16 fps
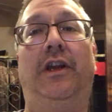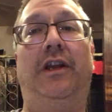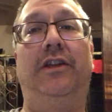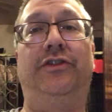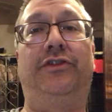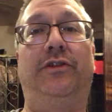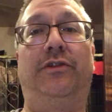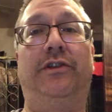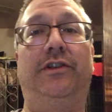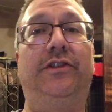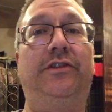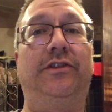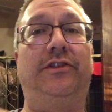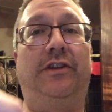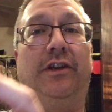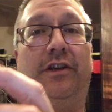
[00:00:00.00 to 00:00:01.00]
And so this
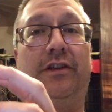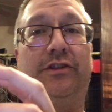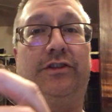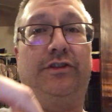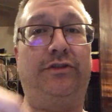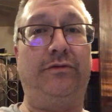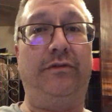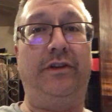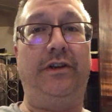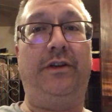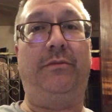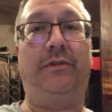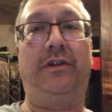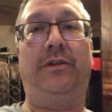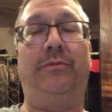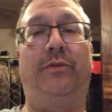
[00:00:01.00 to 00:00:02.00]
is an
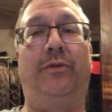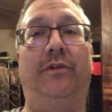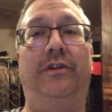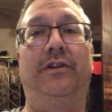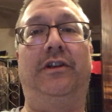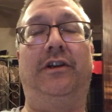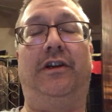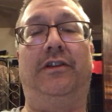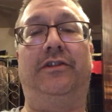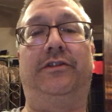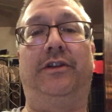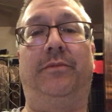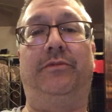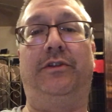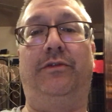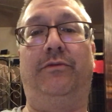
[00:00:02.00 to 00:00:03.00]
extremely important
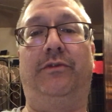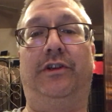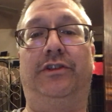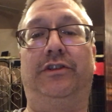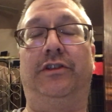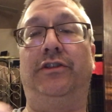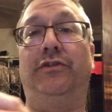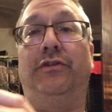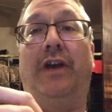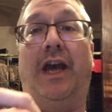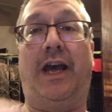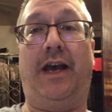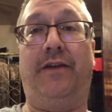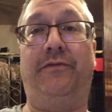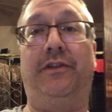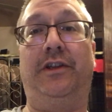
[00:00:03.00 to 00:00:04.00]
concept in Russian. You
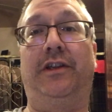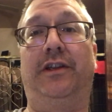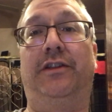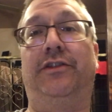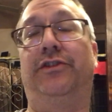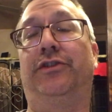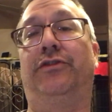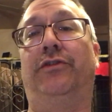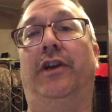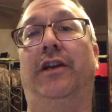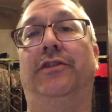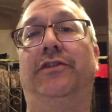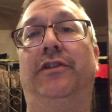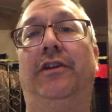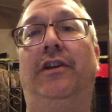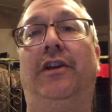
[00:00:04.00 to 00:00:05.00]
have to get the
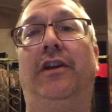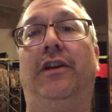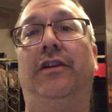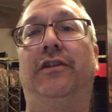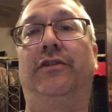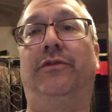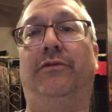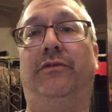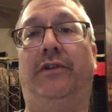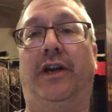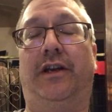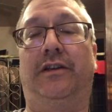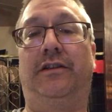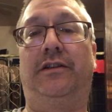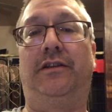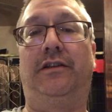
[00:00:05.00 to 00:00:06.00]
stress
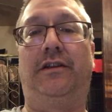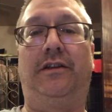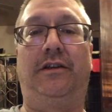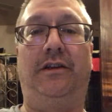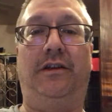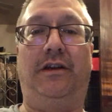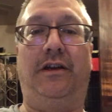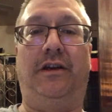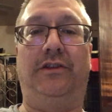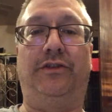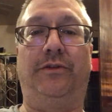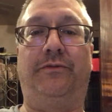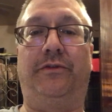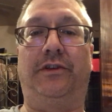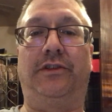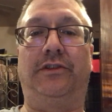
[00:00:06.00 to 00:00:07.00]
correct. So,
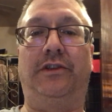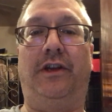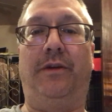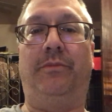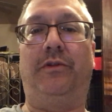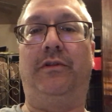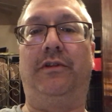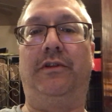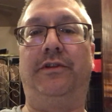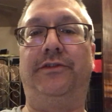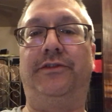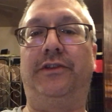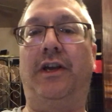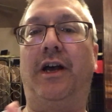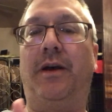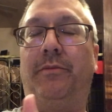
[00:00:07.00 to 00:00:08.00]
for example,
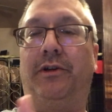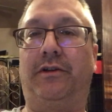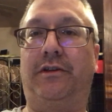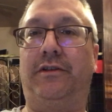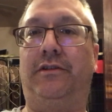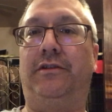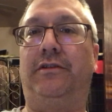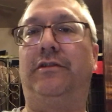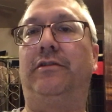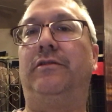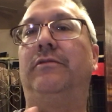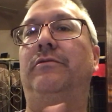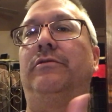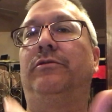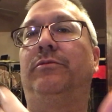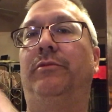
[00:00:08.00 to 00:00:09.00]
zamok
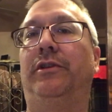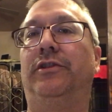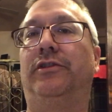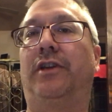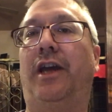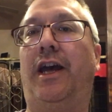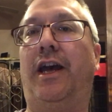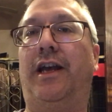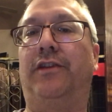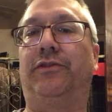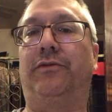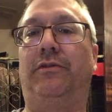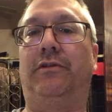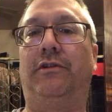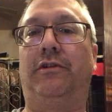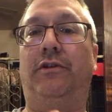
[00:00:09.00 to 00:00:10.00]
means
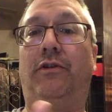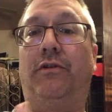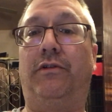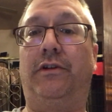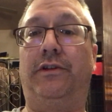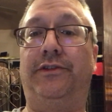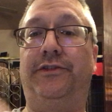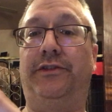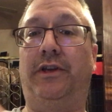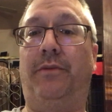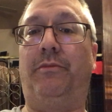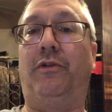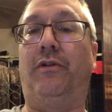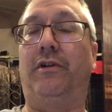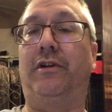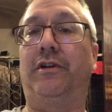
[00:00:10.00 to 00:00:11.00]
castle, or
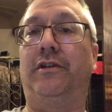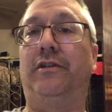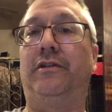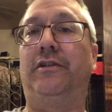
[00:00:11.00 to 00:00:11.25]
zamok,